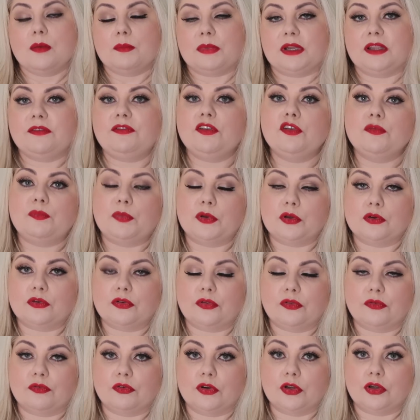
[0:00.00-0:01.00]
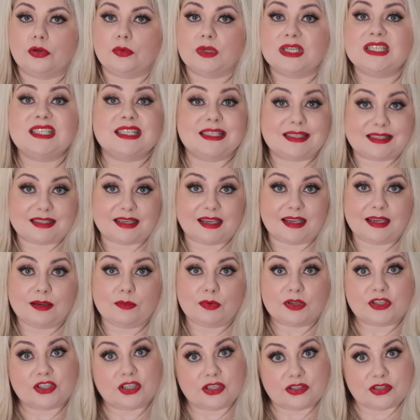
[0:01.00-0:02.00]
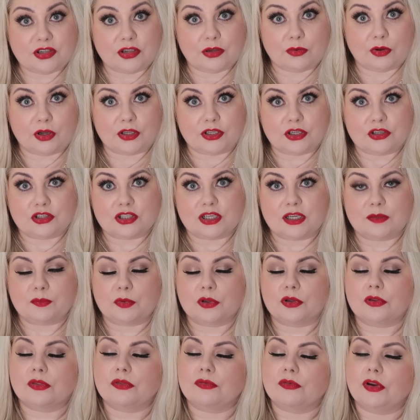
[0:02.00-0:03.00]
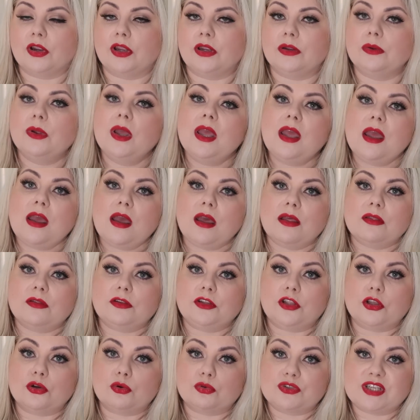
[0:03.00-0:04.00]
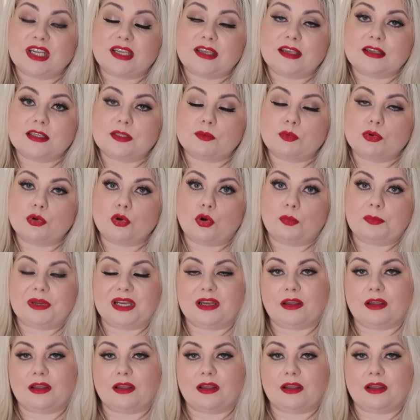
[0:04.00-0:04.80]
but if you booked through Disney, which is who I usually book through, your tickets will not be